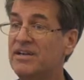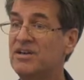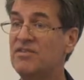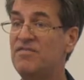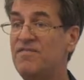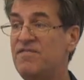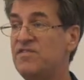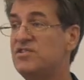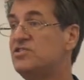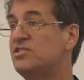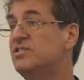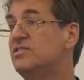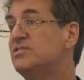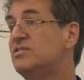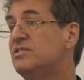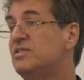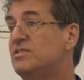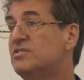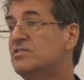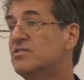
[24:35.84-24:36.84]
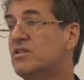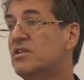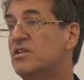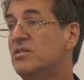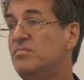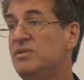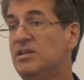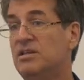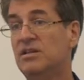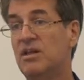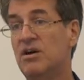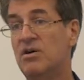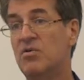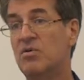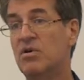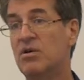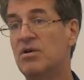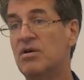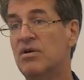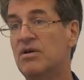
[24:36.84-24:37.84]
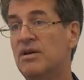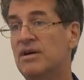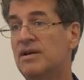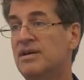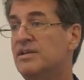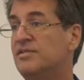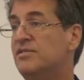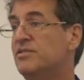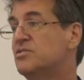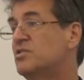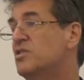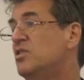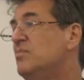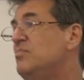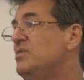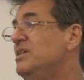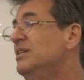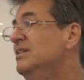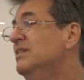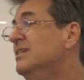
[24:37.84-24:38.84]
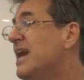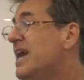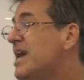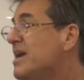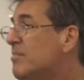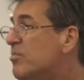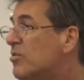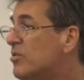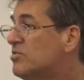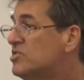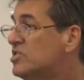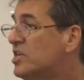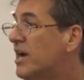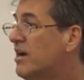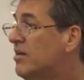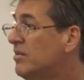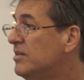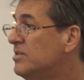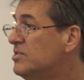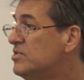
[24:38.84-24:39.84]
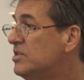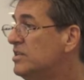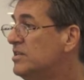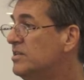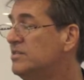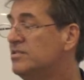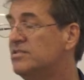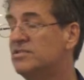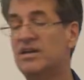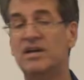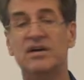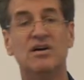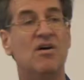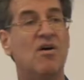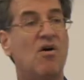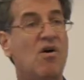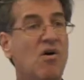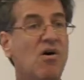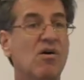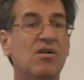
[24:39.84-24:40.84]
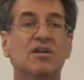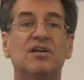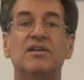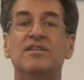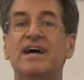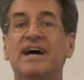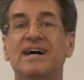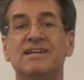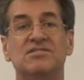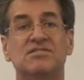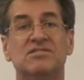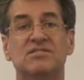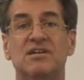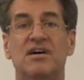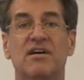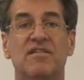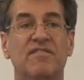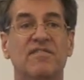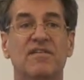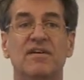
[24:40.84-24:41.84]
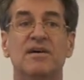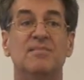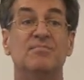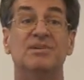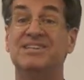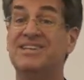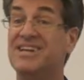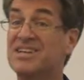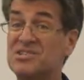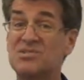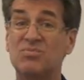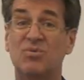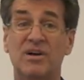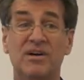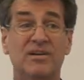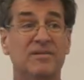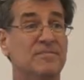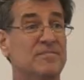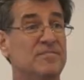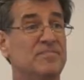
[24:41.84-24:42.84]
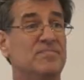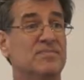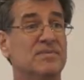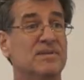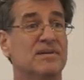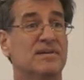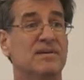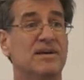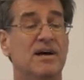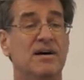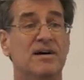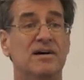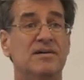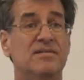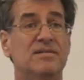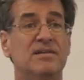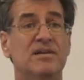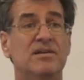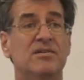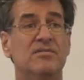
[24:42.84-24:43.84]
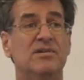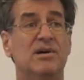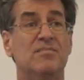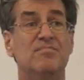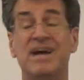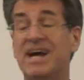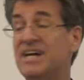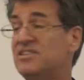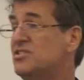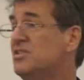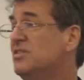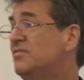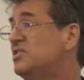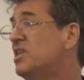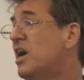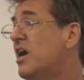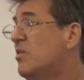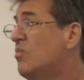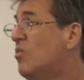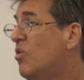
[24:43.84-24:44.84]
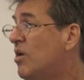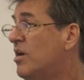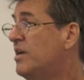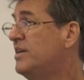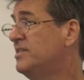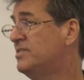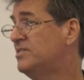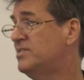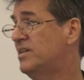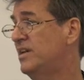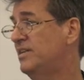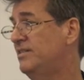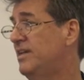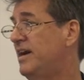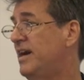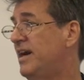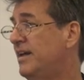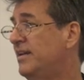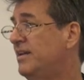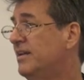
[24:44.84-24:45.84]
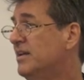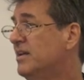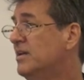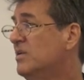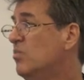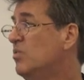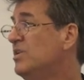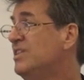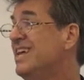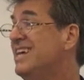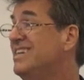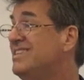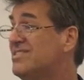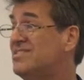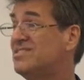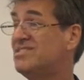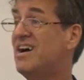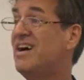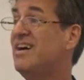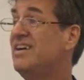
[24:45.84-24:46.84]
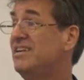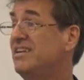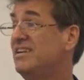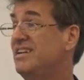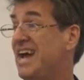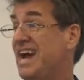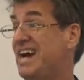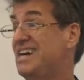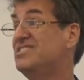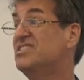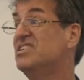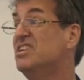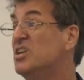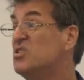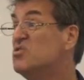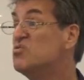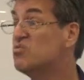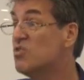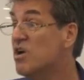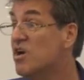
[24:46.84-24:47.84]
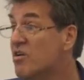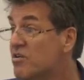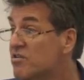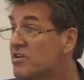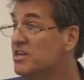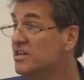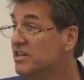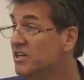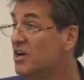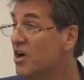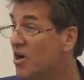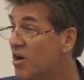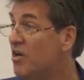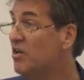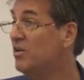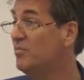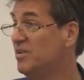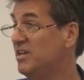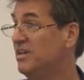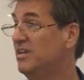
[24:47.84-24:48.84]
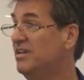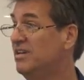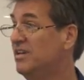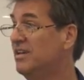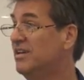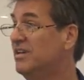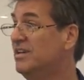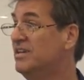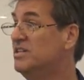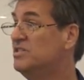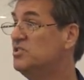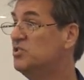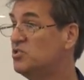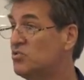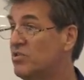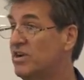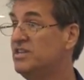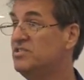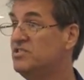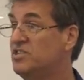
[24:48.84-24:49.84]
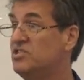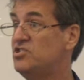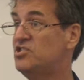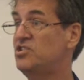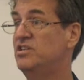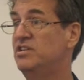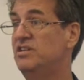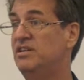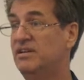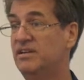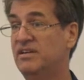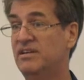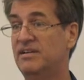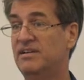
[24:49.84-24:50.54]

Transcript: efficiencies are going to be lower. There's going to be labor challenges, all of that stuff. But guess what? Uh, you know, imagine if Taiwan had said that when they decided as an agrarian economy to transition